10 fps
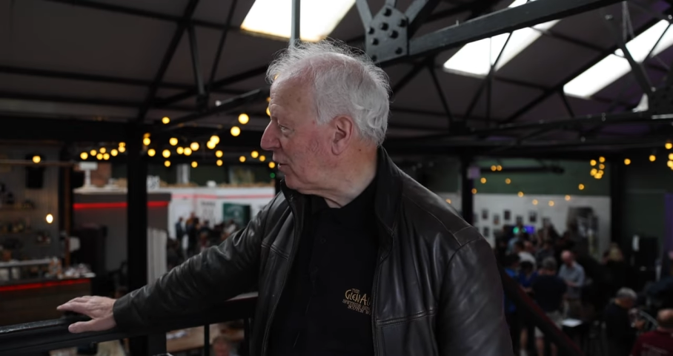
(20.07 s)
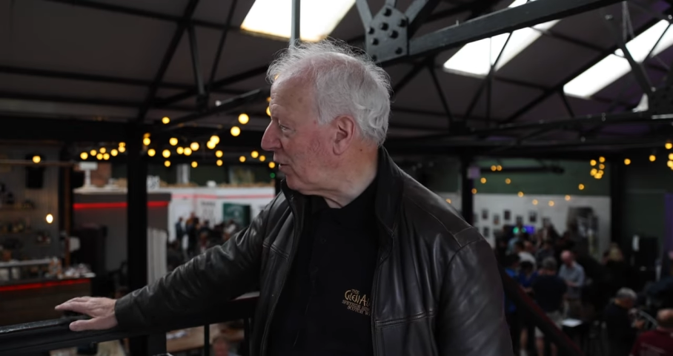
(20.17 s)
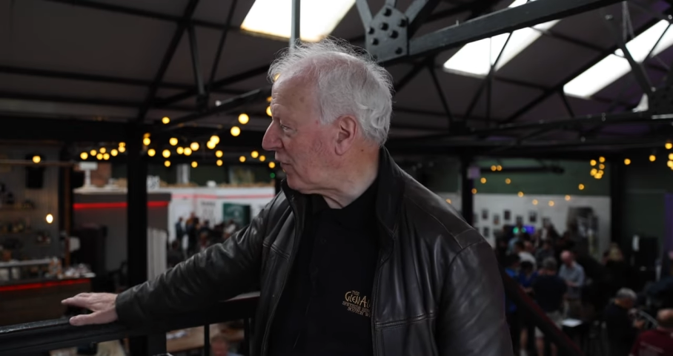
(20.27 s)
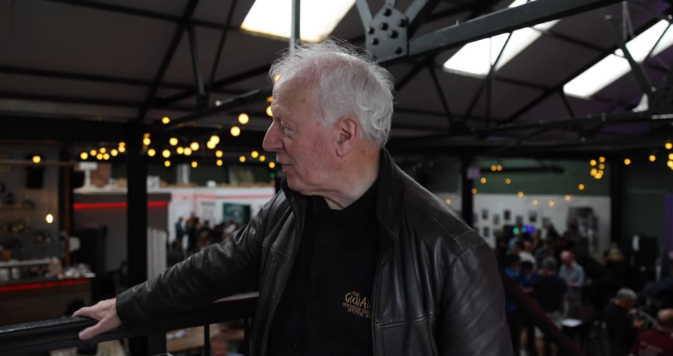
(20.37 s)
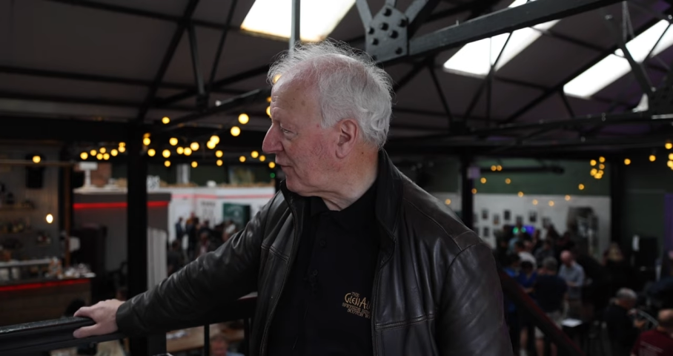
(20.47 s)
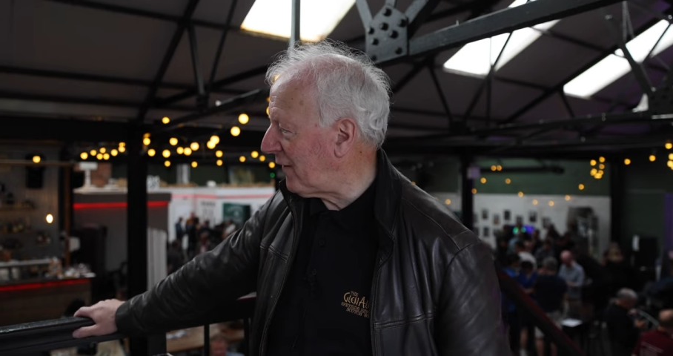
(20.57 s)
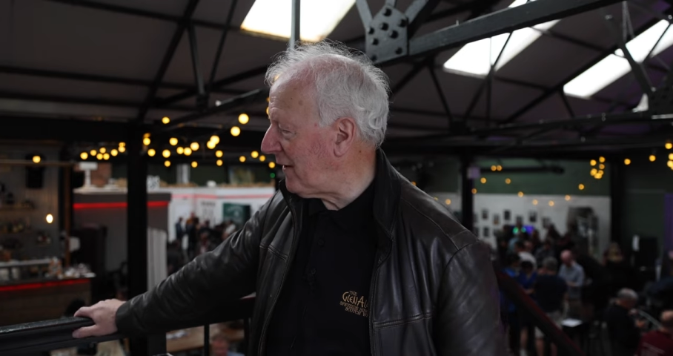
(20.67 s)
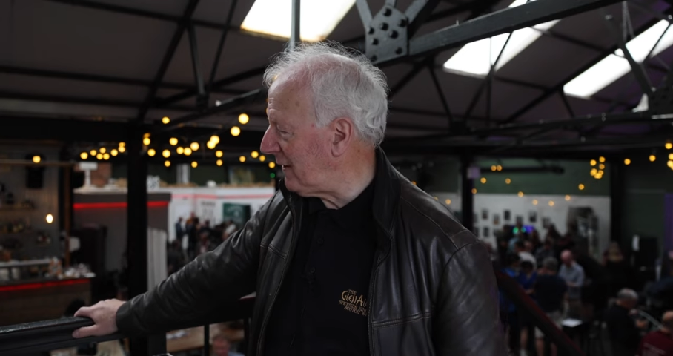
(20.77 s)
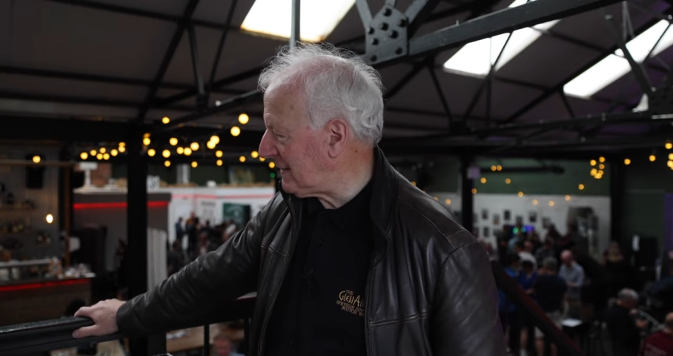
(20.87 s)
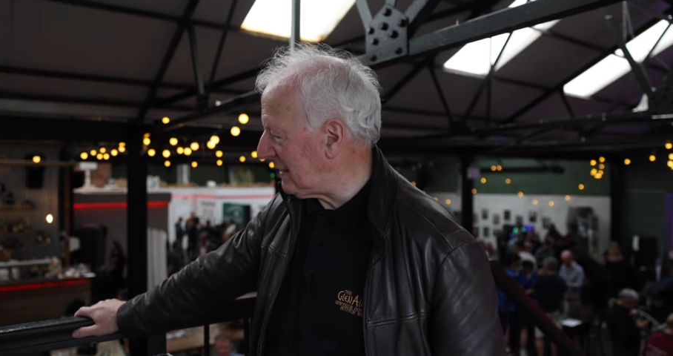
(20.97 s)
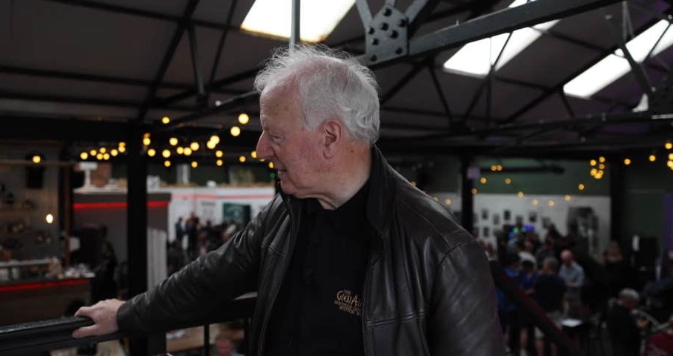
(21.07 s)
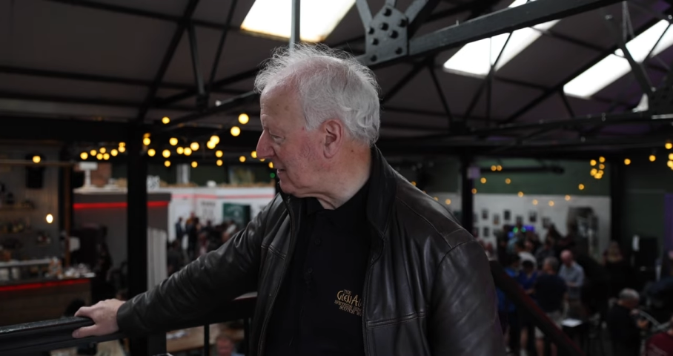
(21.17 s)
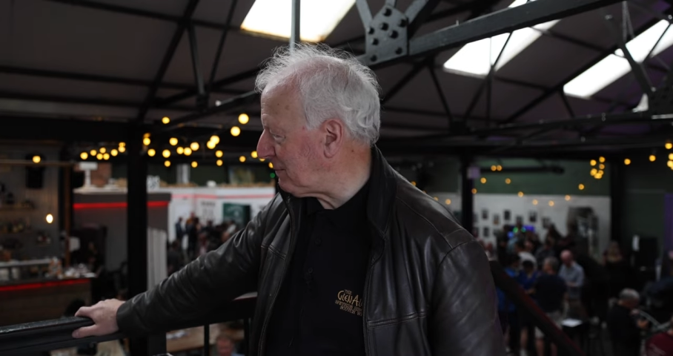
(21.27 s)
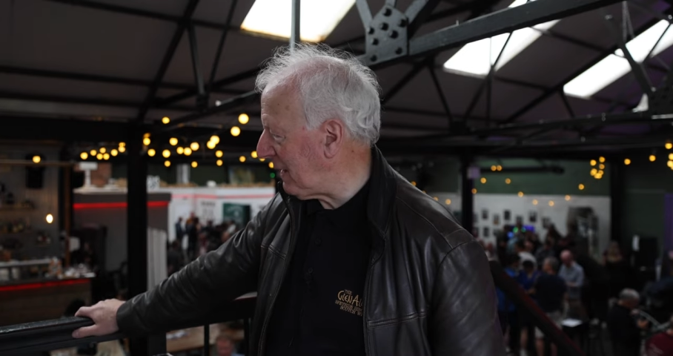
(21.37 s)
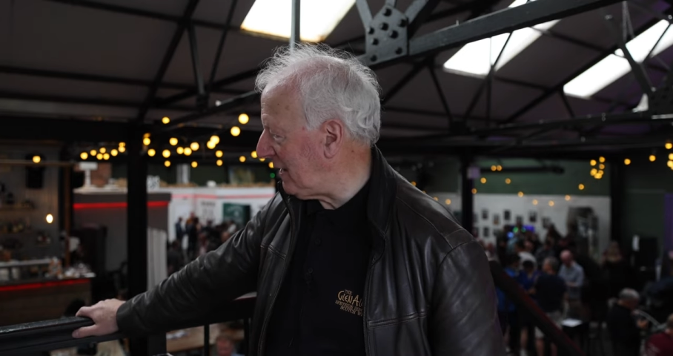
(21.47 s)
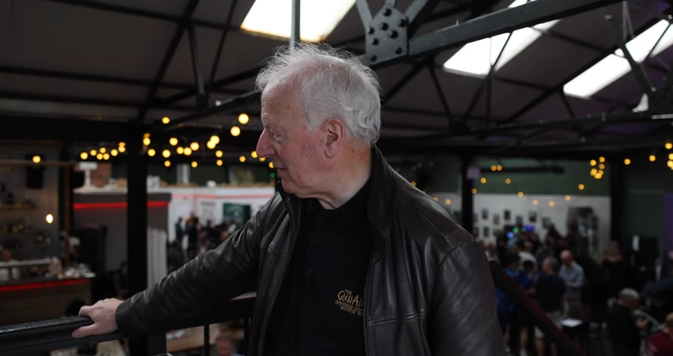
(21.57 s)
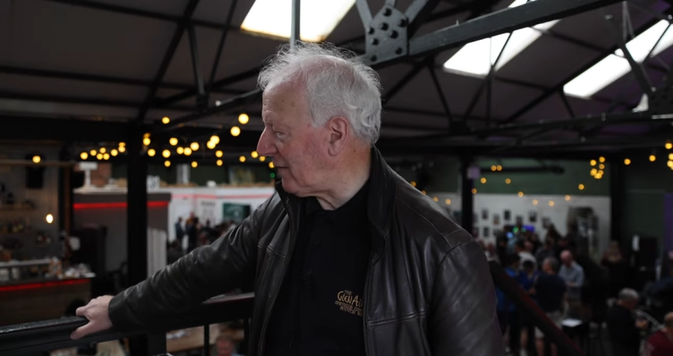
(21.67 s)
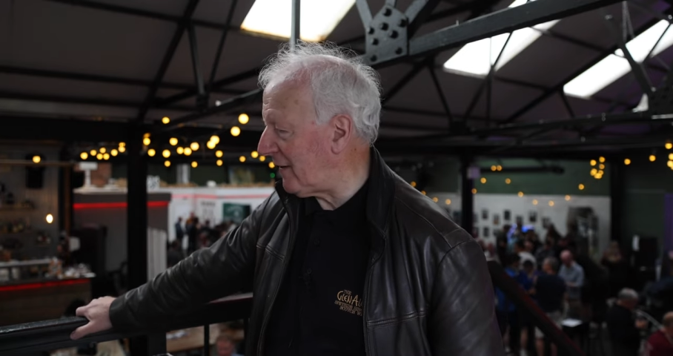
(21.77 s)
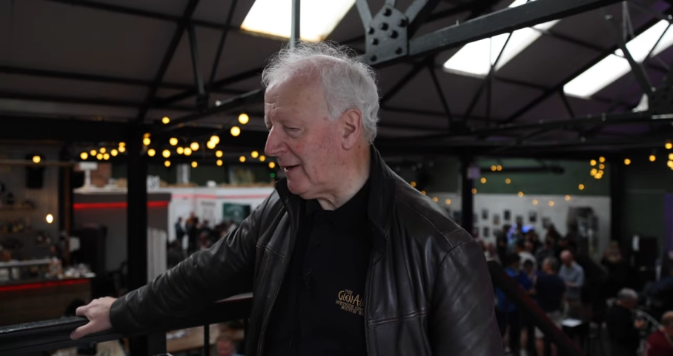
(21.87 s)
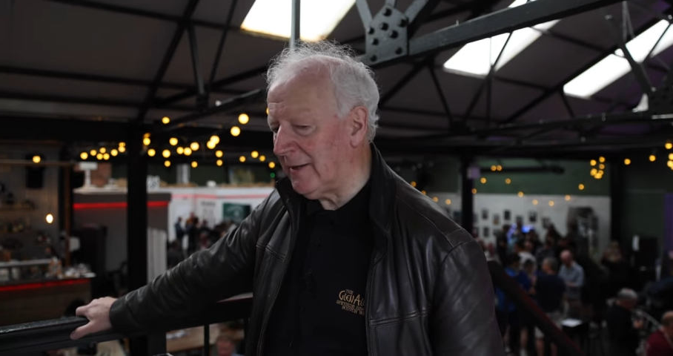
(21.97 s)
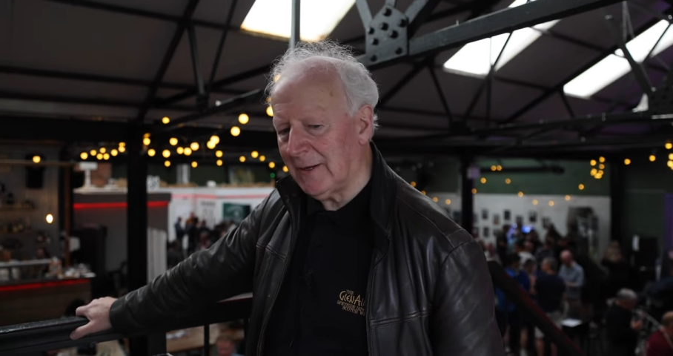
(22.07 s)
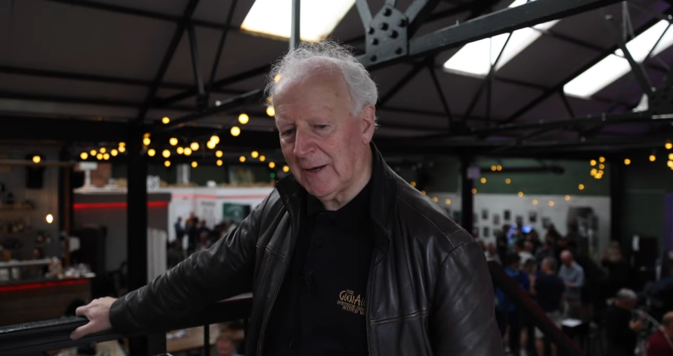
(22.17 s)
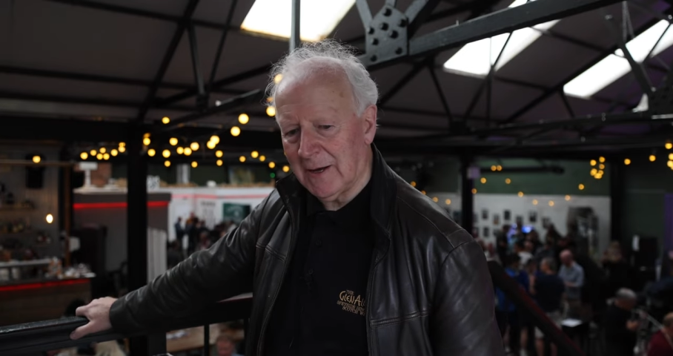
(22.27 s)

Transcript: Lots of uh, sitting space and